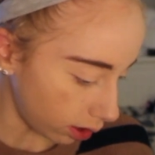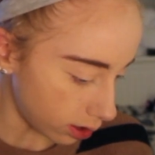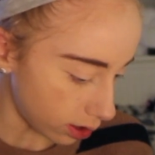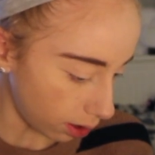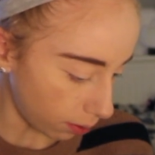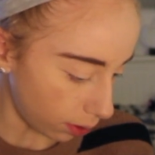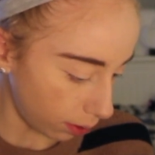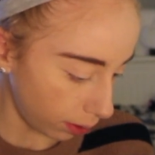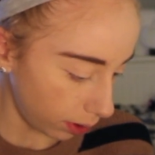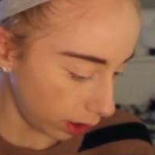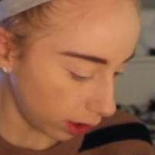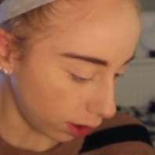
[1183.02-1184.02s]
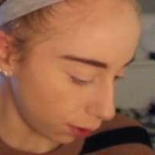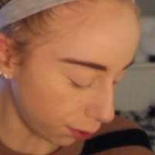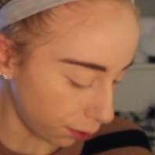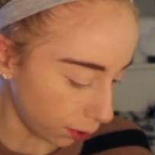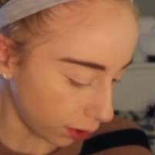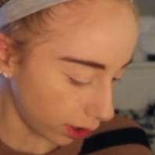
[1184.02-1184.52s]
let's see, what do I want to go
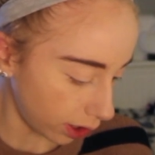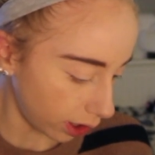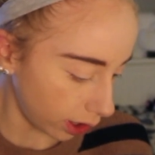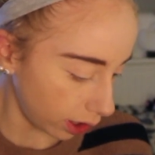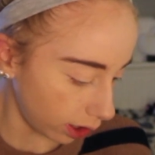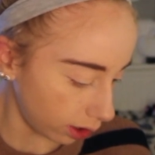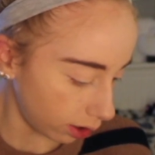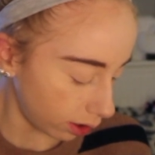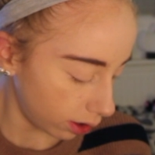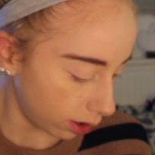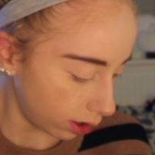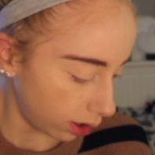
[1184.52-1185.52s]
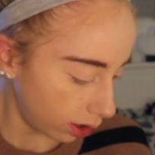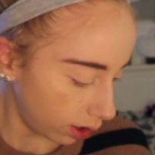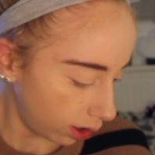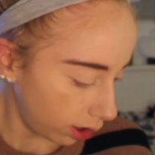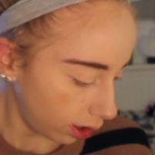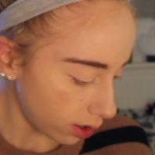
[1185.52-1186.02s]
for today?
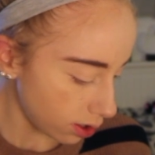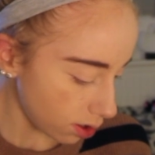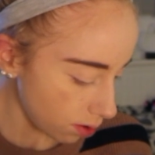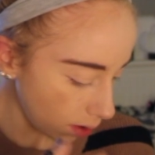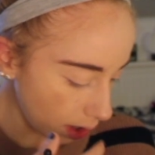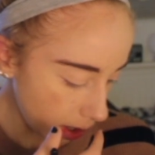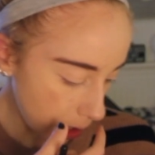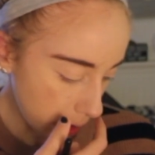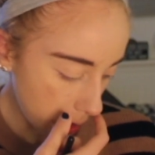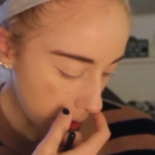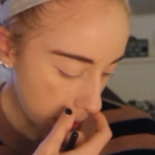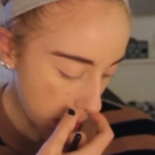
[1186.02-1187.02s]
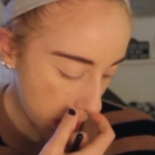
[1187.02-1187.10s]
Let's do like